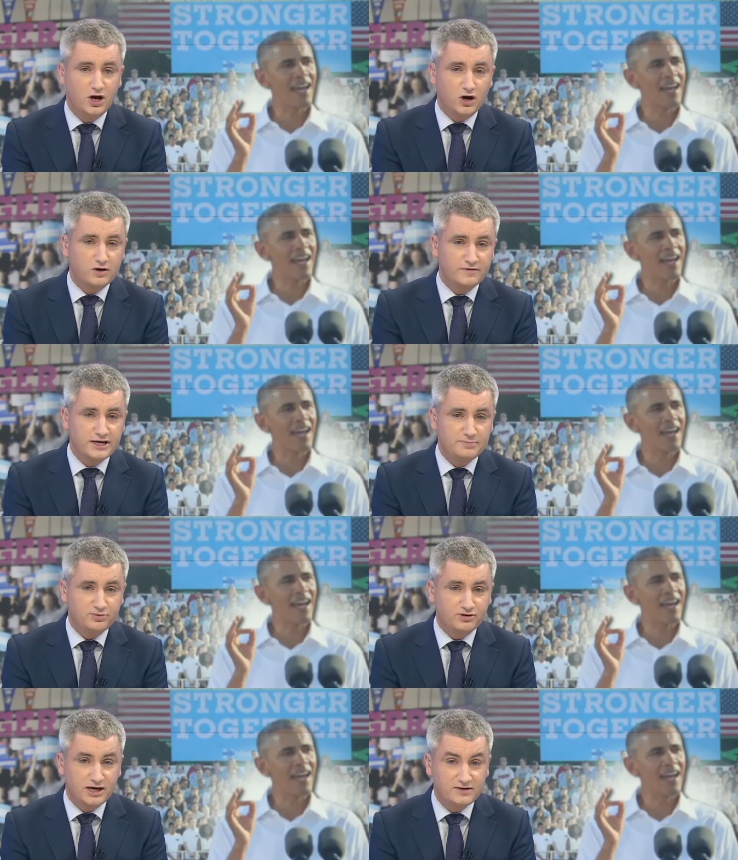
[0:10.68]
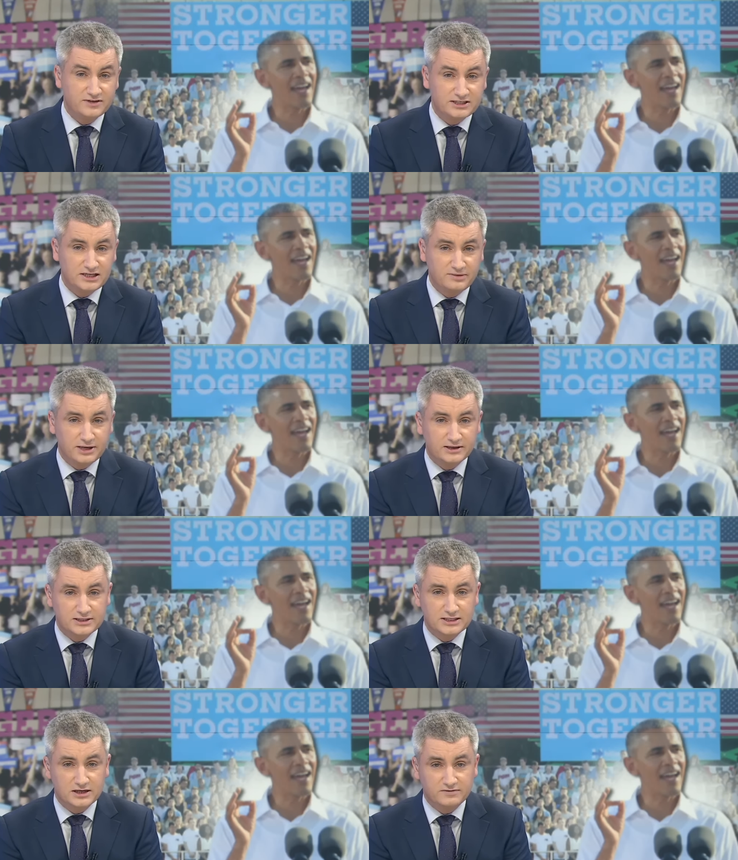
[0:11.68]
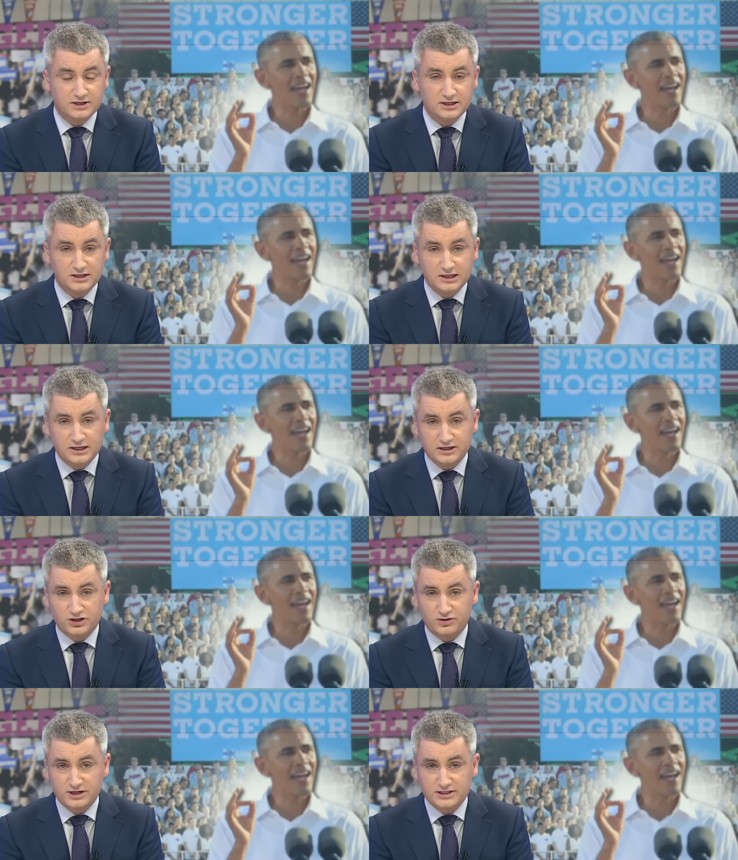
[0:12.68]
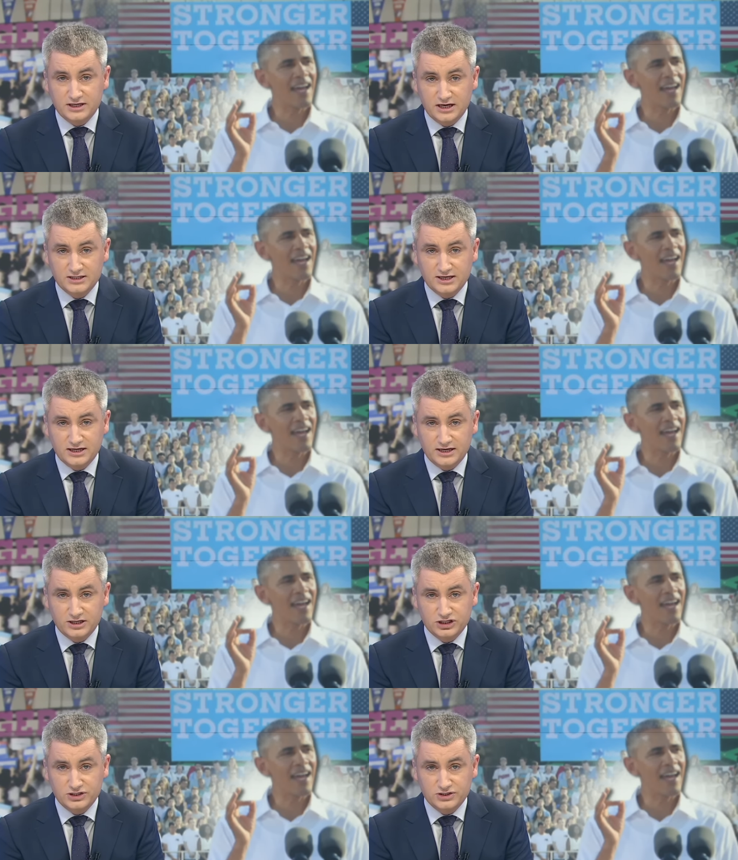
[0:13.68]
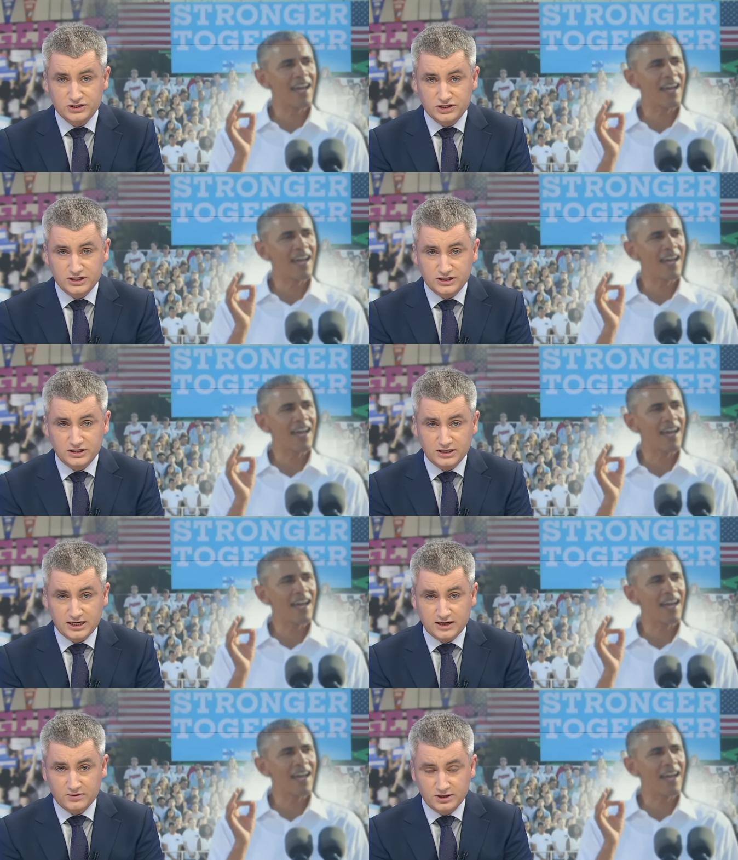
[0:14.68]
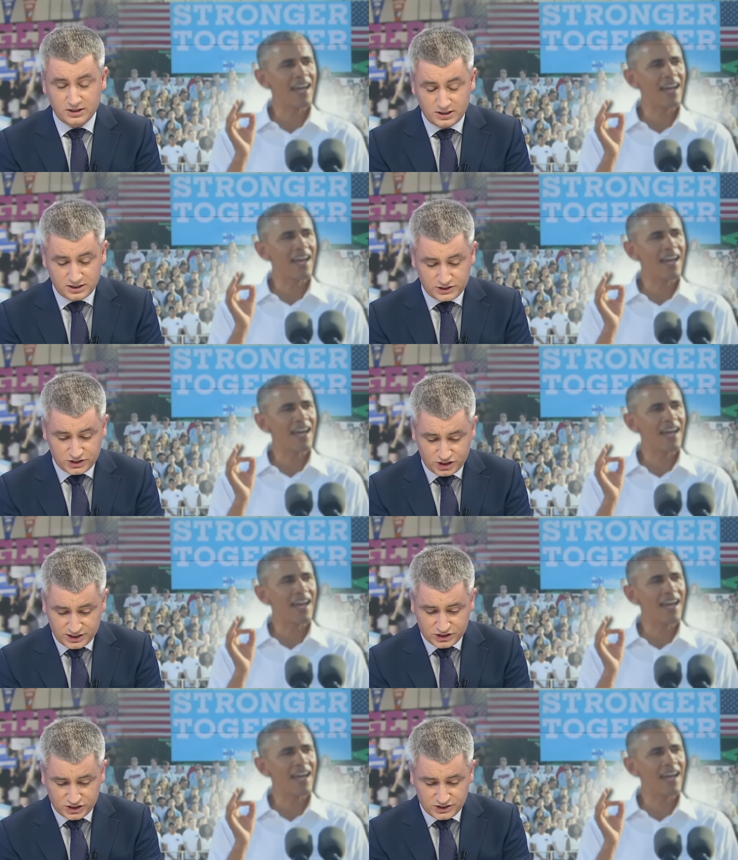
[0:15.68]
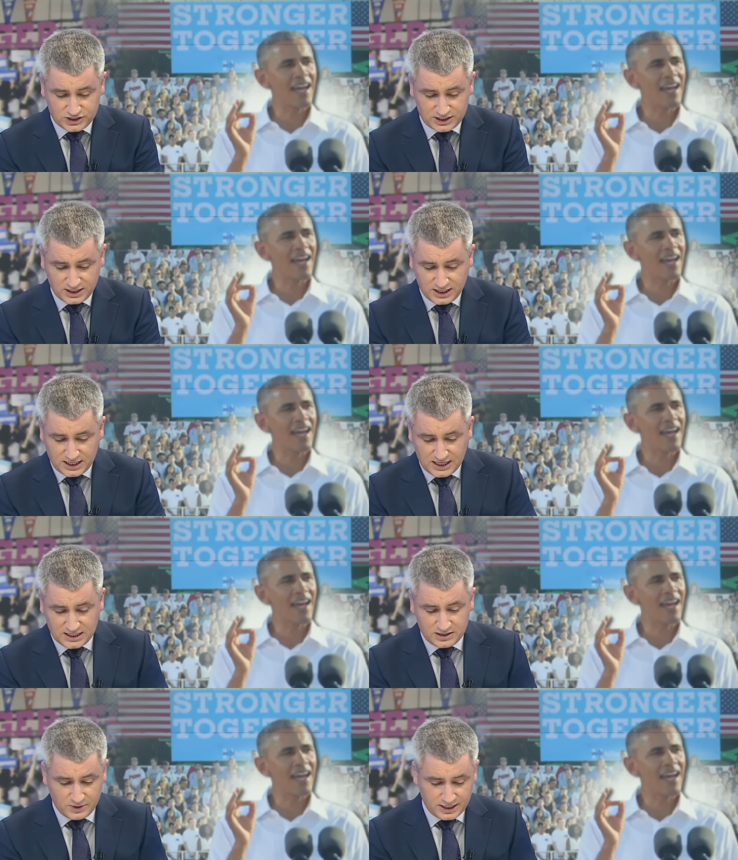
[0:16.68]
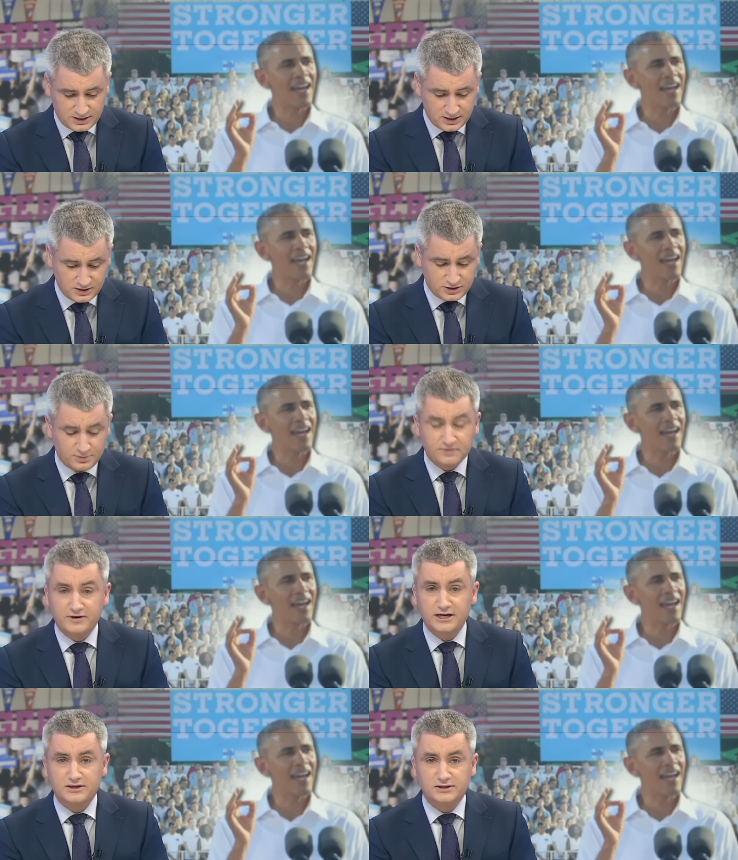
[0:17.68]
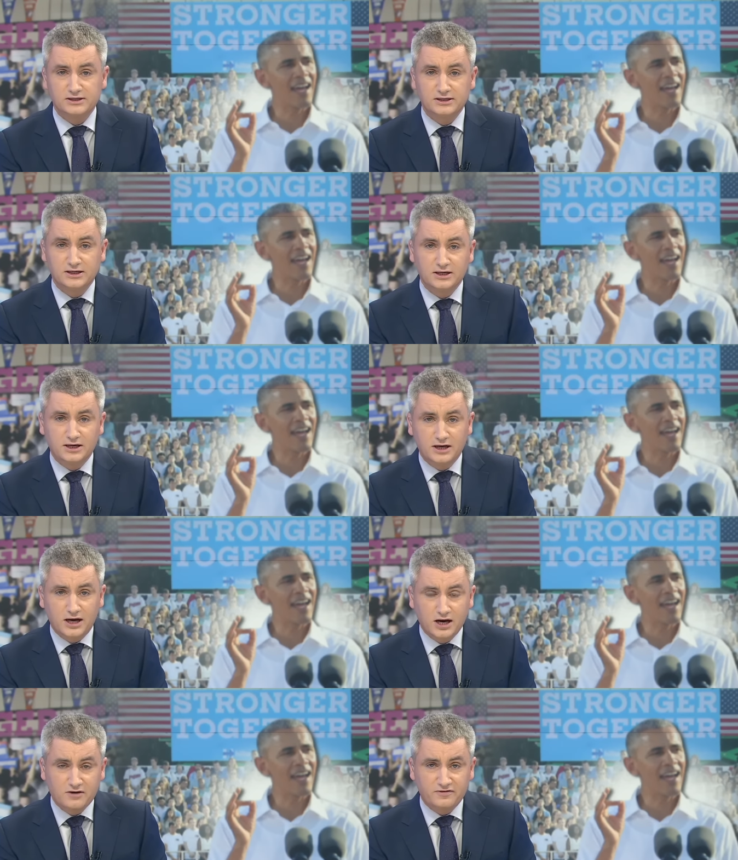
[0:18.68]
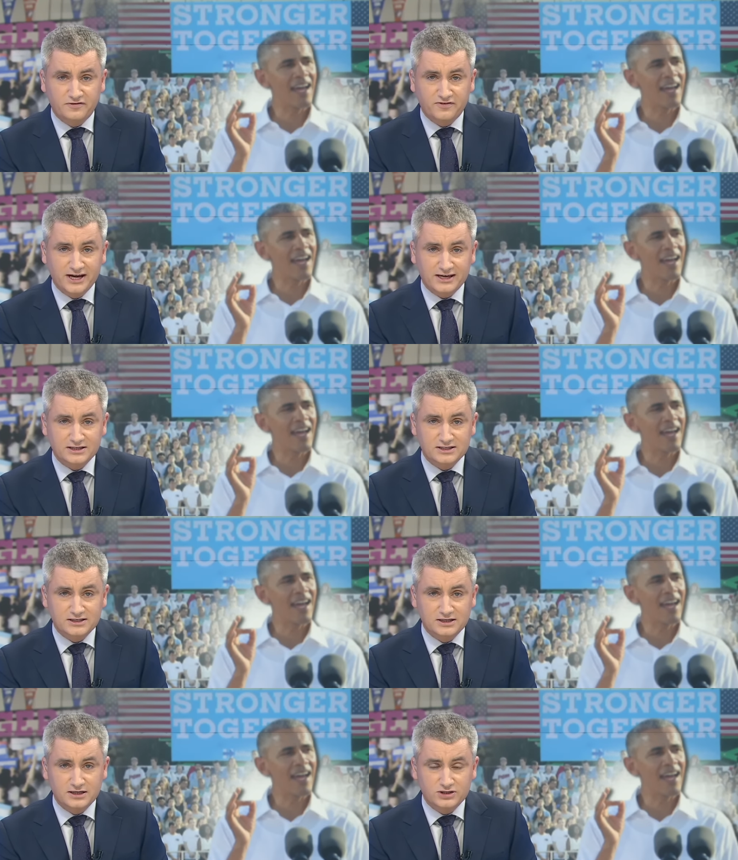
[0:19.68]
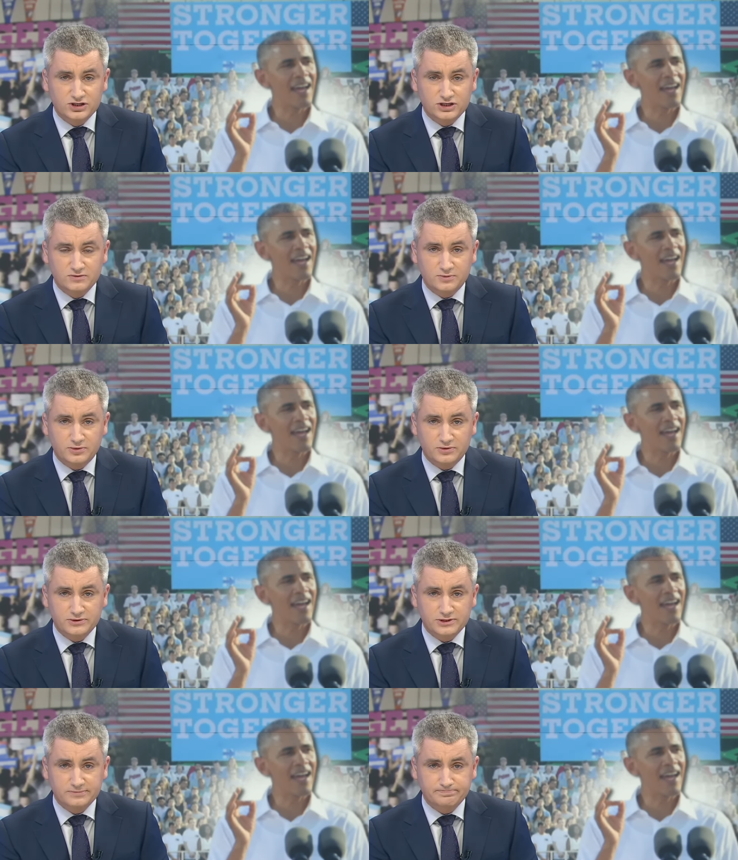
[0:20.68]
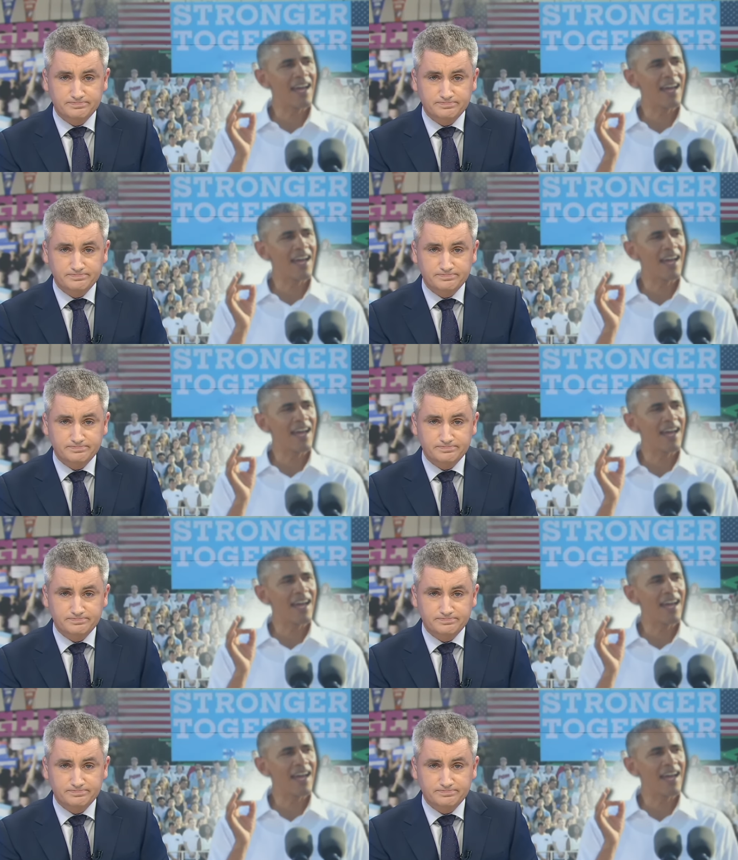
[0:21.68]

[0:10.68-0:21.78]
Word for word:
Speaker 1: of a private email server. He criticized any actions that could allow suggestions and innuendo to prevail over facts. Lee Unshin reports.